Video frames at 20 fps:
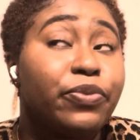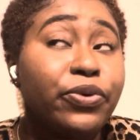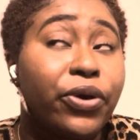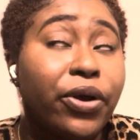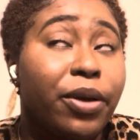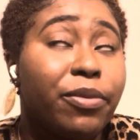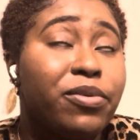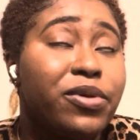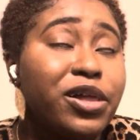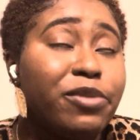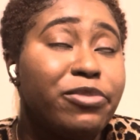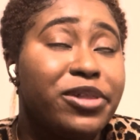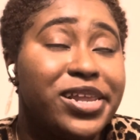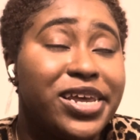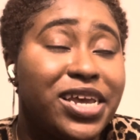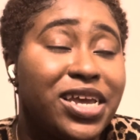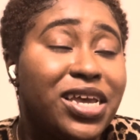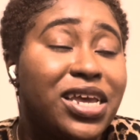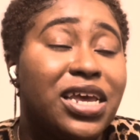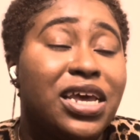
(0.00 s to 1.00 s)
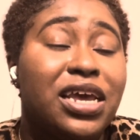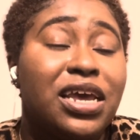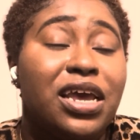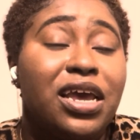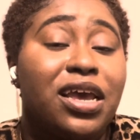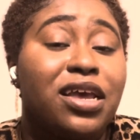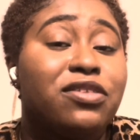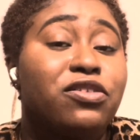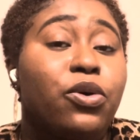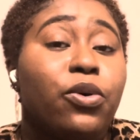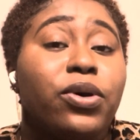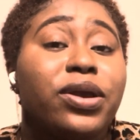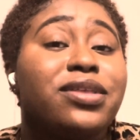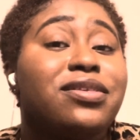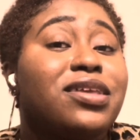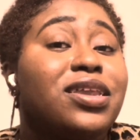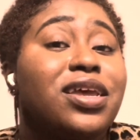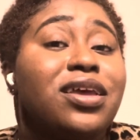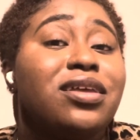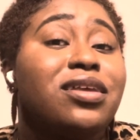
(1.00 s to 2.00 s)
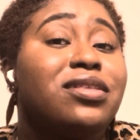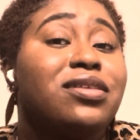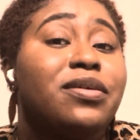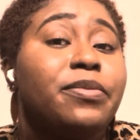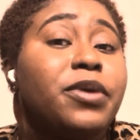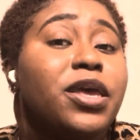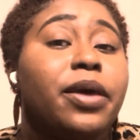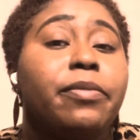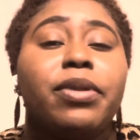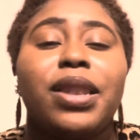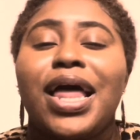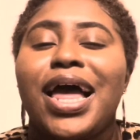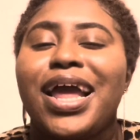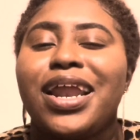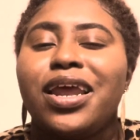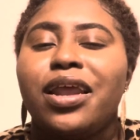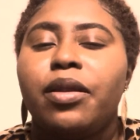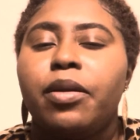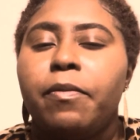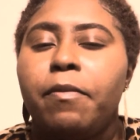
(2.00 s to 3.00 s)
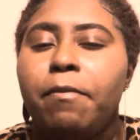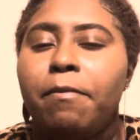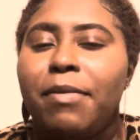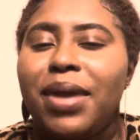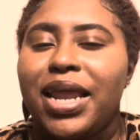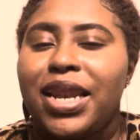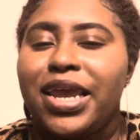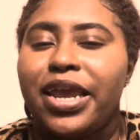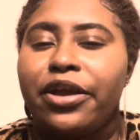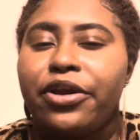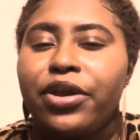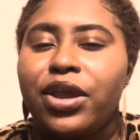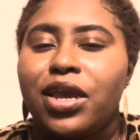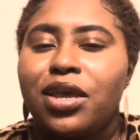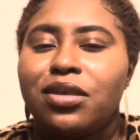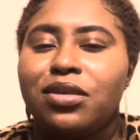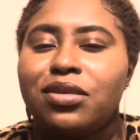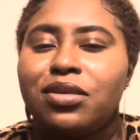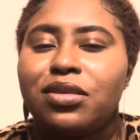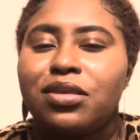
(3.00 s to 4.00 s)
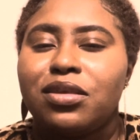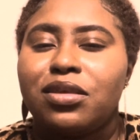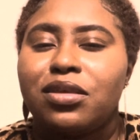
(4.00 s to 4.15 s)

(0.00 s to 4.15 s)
probably is going to need to be applied in many areas.